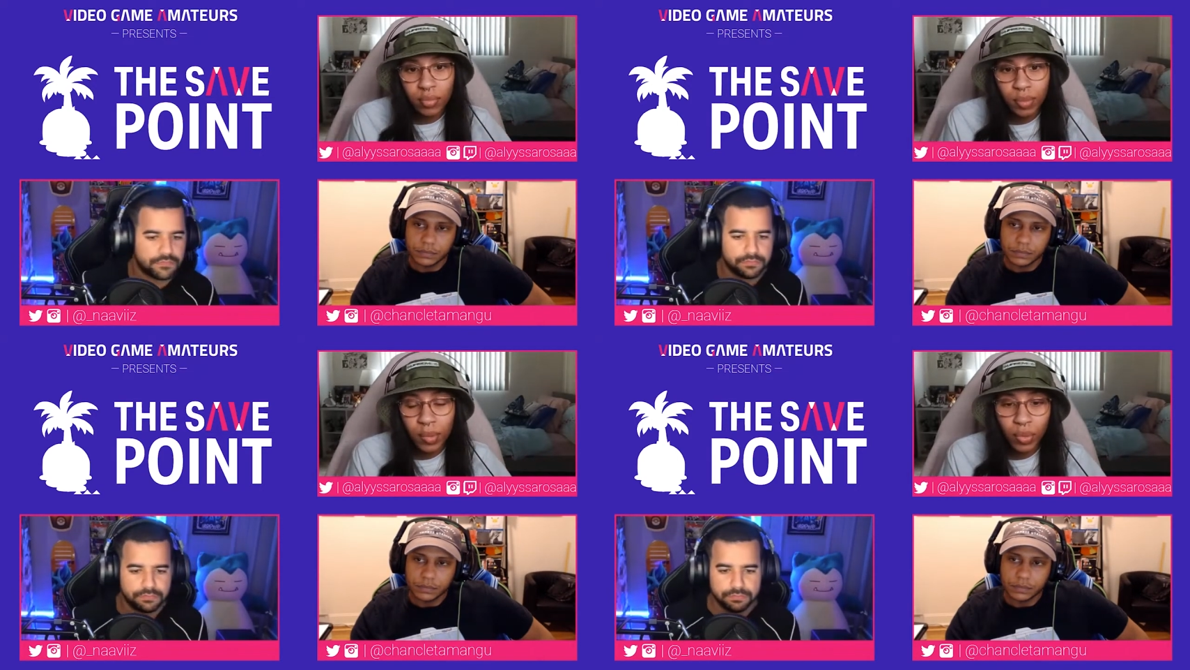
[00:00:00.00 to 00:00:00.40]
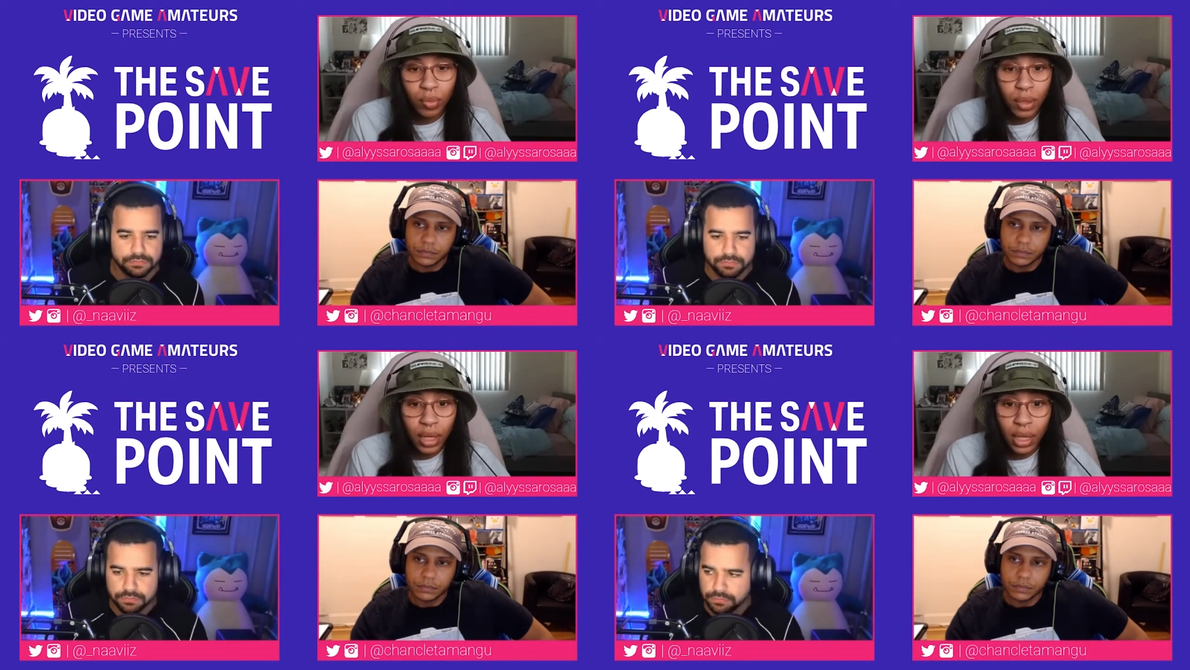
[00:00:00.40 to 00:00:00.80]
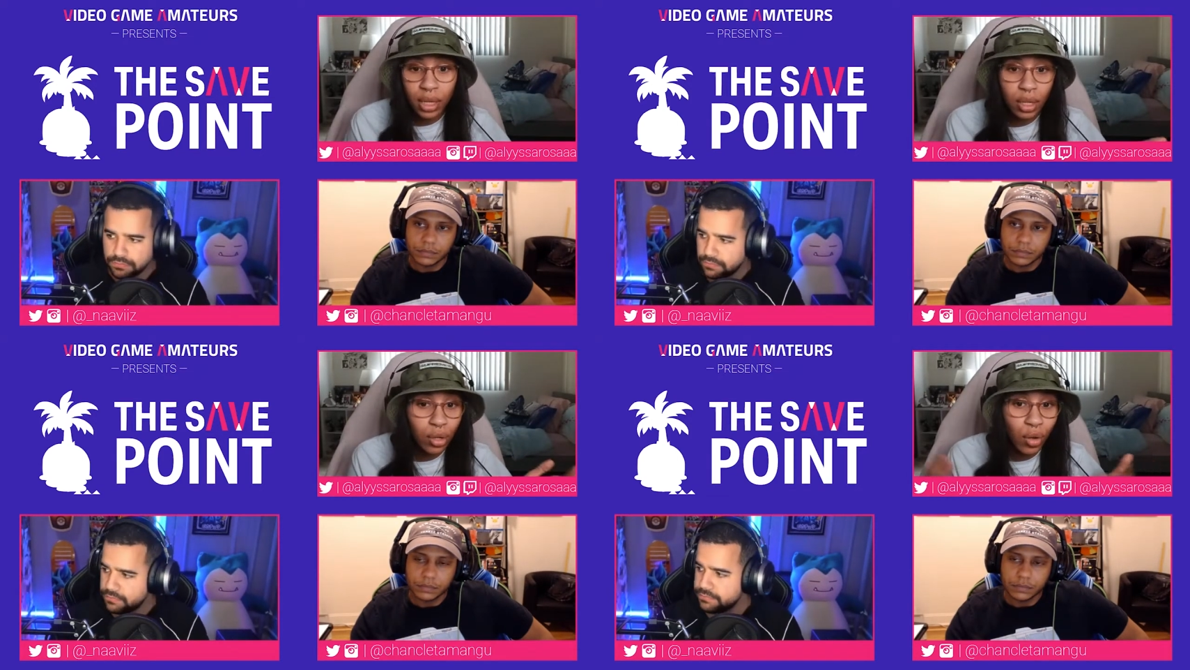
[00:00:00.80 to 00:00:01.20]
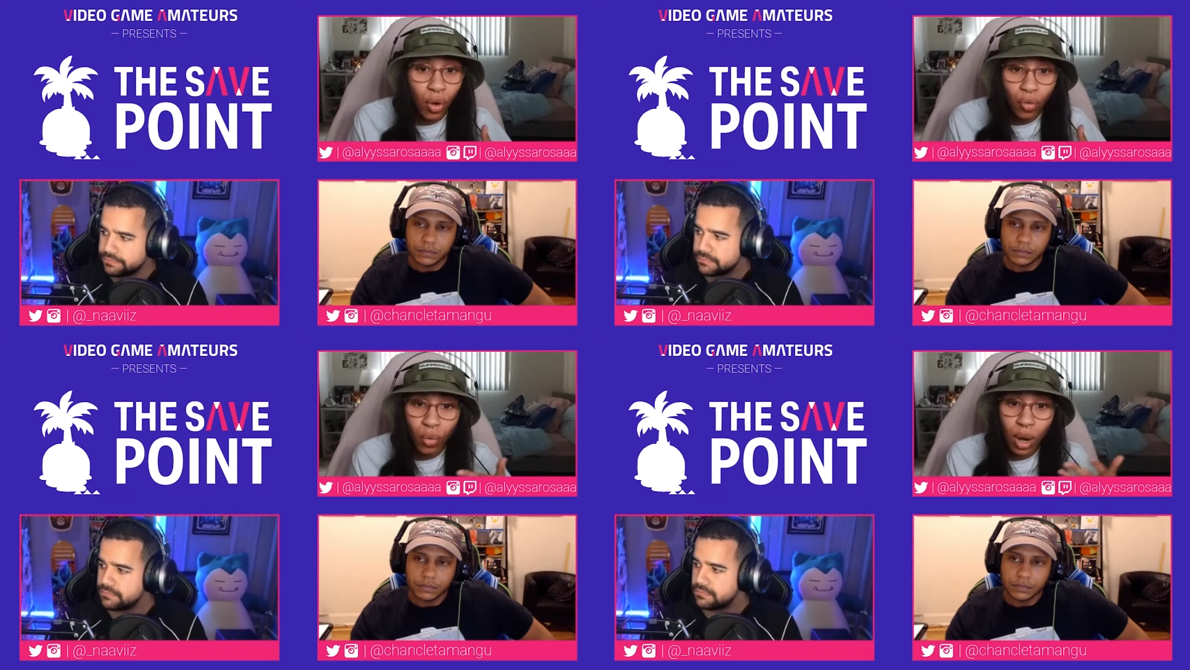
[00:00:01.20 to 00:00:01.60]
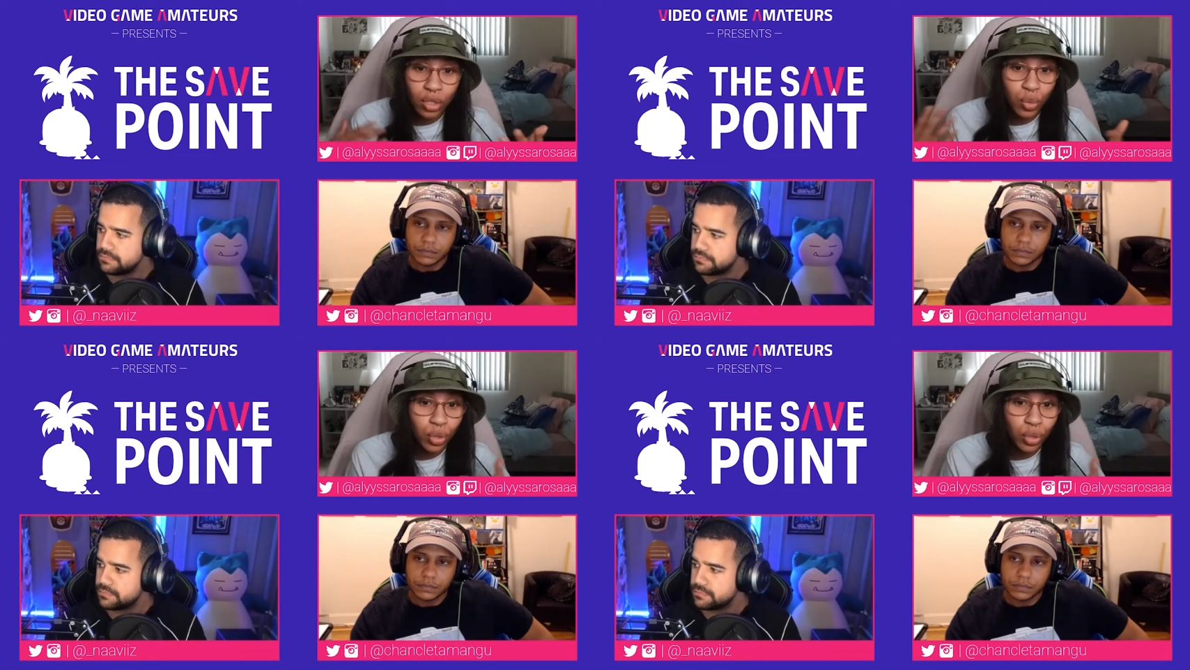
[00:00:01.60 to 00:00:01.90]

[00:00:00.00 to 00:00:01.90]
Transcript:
Speaker 1: people play, you know, Overwatch,